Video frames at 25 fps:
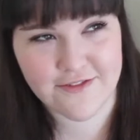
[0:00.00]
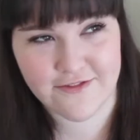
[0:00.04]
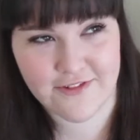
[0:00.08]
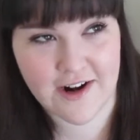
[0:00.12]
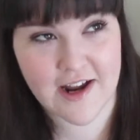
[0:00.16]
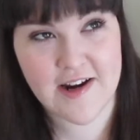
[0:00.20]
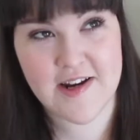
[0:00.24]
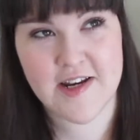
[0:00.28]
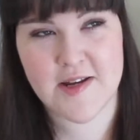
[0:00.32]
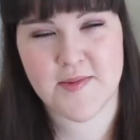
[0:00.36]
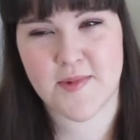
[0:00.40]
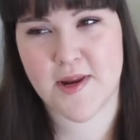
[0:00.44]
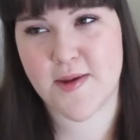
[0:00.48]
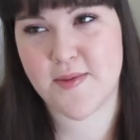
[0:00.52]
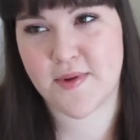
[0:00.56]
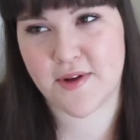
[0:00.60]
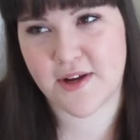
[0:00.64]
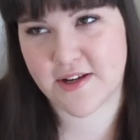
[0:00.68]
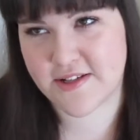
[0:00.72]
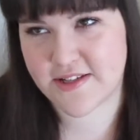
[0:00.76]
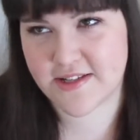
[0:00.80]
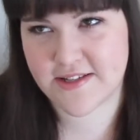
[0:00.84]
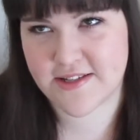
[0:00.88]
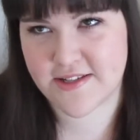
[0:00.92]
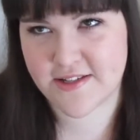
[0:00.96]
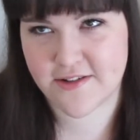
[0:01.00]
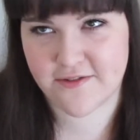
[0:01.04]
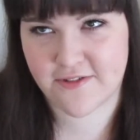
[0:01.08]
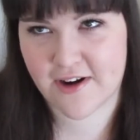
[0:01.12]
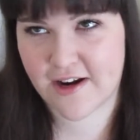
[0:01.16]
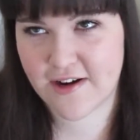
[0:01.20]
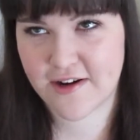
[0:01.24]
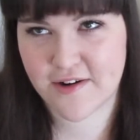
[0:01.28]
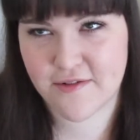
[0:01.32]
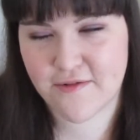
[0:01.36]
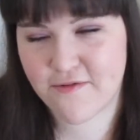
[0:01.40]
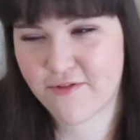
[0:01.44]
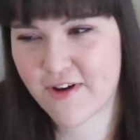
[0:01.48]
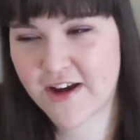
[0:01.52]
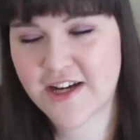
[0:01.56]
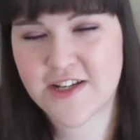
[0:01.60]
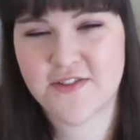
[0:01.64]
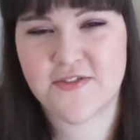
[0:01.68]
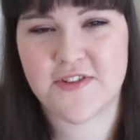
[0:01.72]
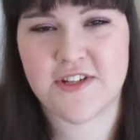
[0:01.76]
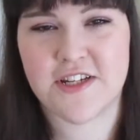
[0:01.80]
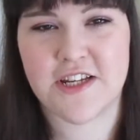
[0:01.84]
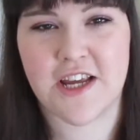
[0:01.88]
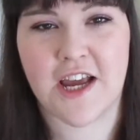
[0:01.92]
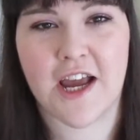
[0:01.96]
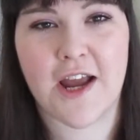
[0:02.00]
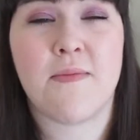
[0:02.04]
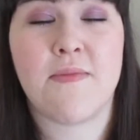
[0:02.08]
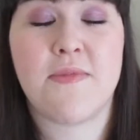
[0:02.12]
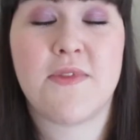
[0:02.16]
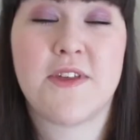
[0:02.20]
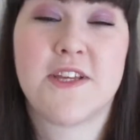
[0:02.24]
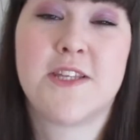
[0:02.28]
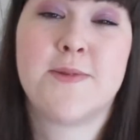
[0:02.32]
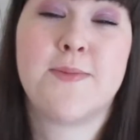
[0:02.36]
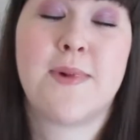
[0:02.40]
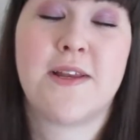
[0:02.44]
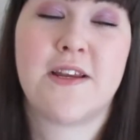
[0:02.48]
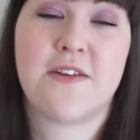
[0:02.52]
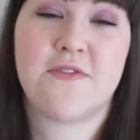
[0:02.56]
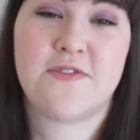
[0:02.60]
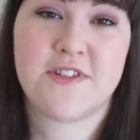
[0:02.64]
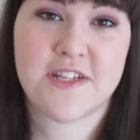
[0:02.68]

randomly because this is a random facts video, the smell of